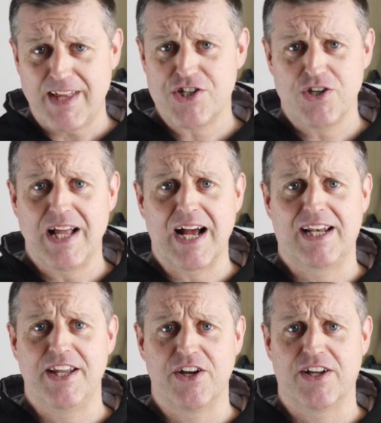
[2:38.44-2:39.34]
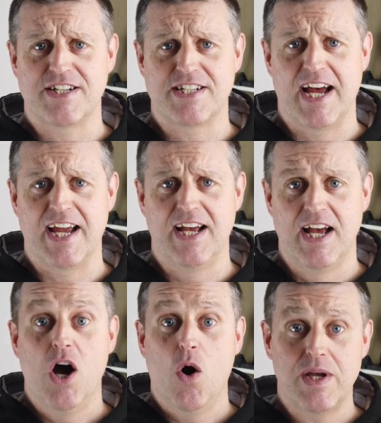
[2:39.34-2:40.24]
it's unlikely that you're going to say,
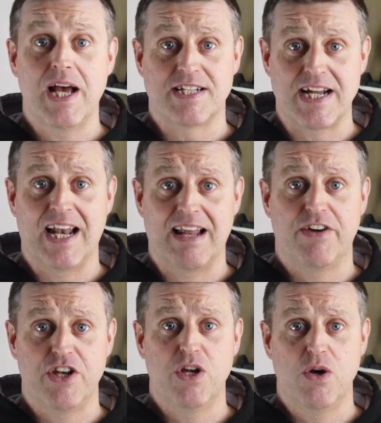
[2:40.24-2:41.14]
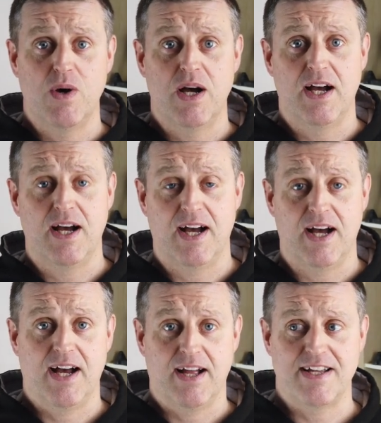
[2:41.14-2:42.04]
oh yes, I'll have a new
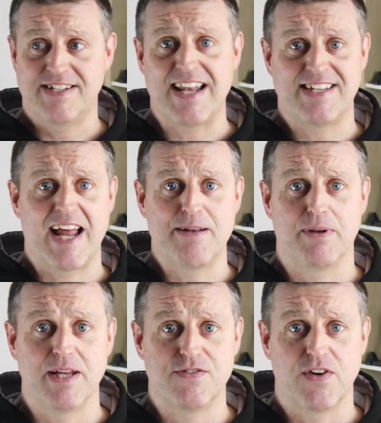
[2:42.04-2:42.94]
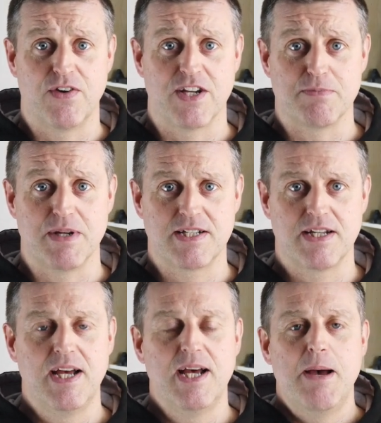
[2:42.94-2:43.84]
a Z10 please for Christmas.
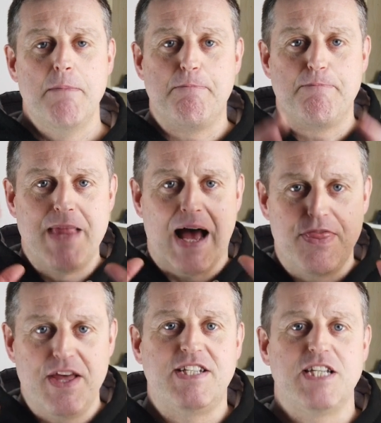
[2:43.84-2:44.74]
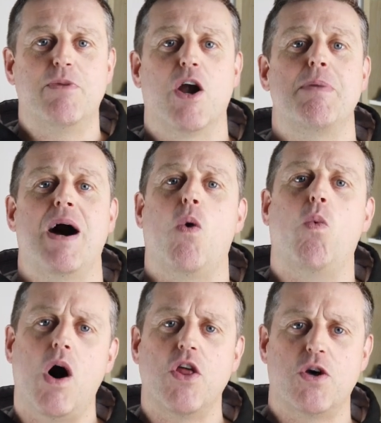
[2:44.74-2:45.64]
This is more
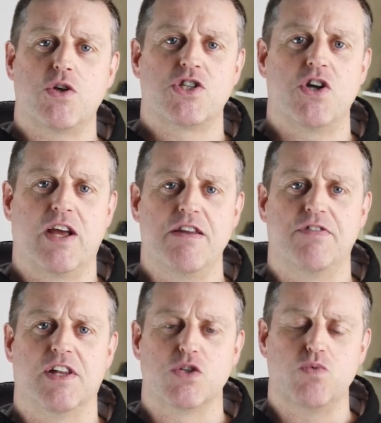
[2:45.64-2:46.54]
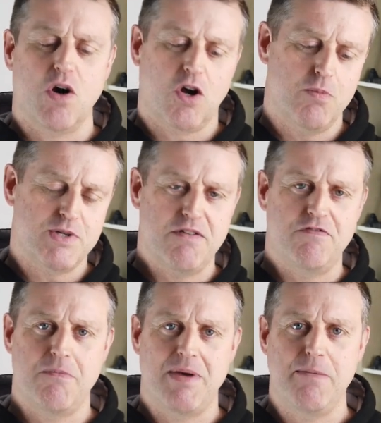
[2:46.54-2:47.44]
about what are those stocking fillers, what comes in
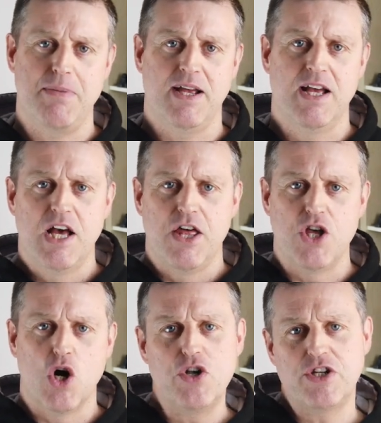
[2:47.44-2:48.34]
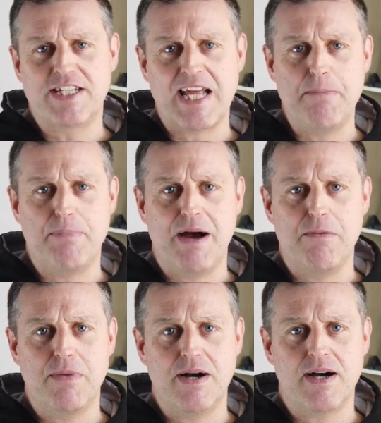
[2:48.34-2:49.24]
for maybe the under
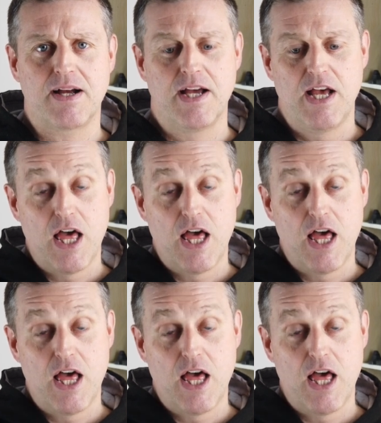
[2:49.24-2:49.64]
£10 mark,